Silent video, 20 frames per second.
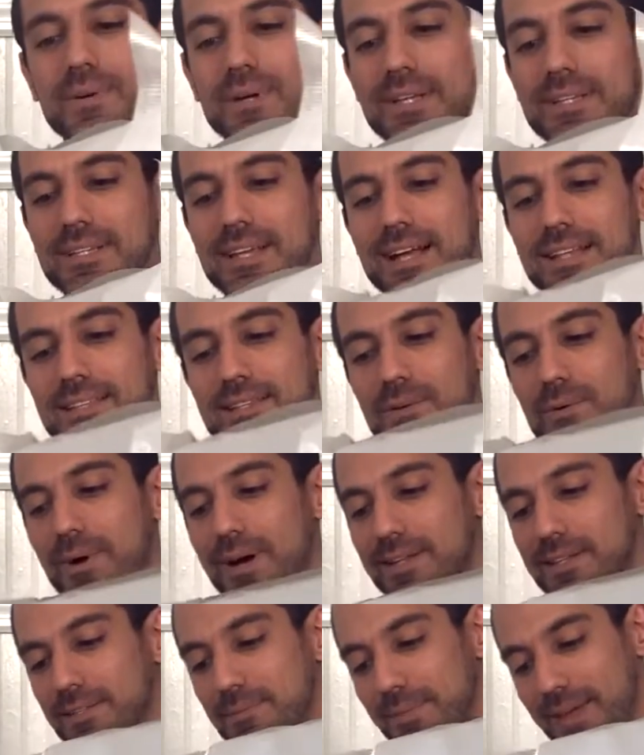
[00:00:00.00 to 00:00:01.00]
got quite
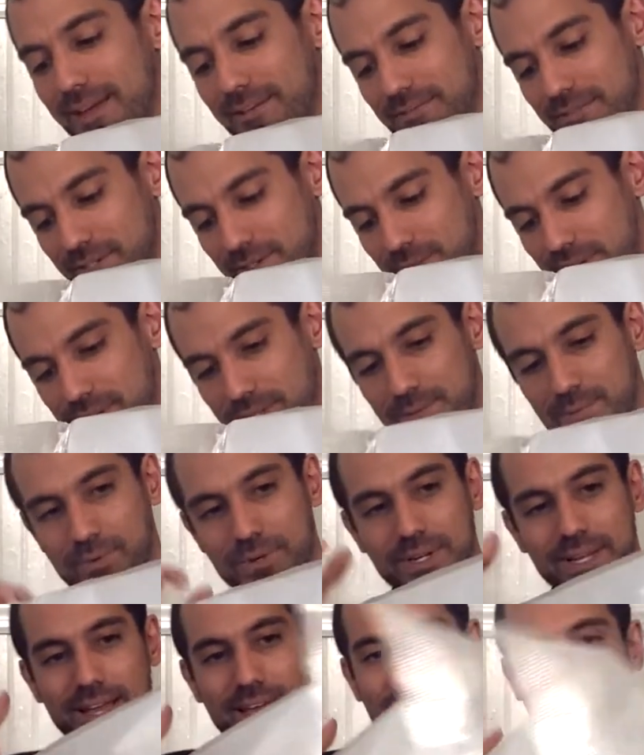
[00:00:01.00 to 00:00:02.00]
some heft to it. It's pretty
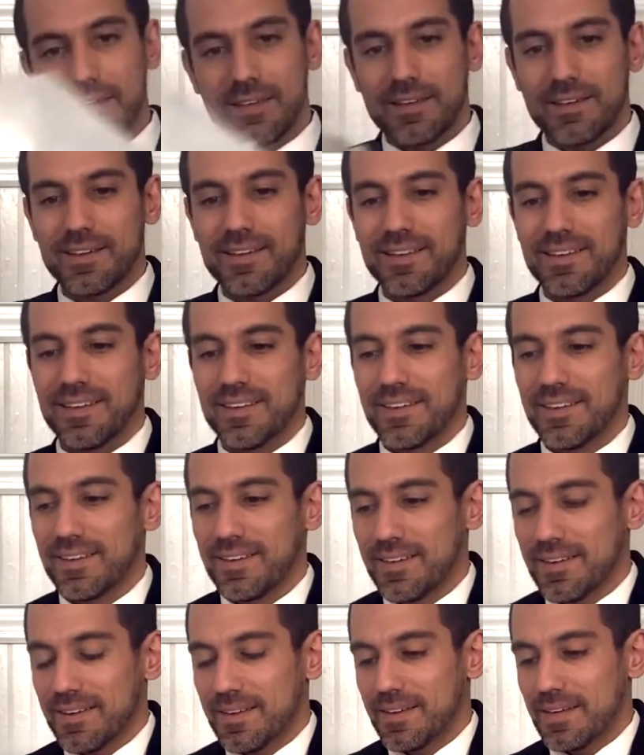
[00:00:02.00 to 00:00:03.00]
heavy.
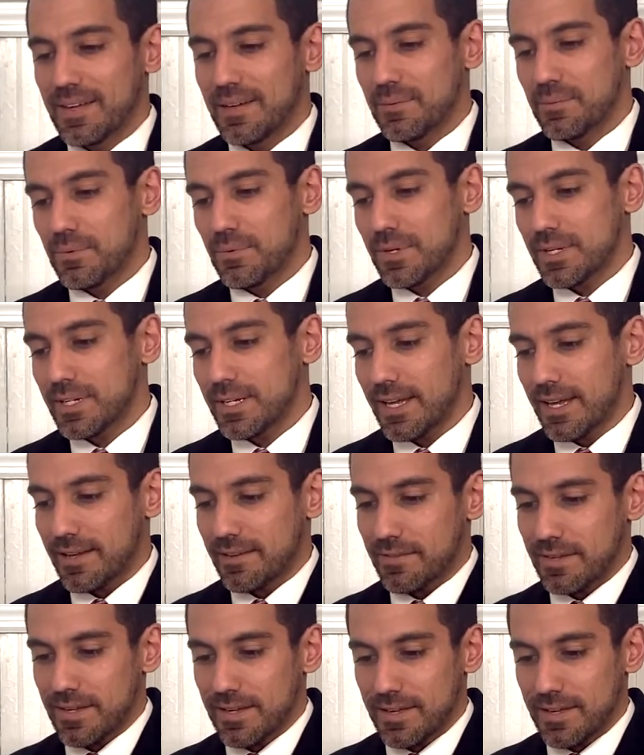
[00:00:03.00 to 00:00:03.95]
Pretty heavy.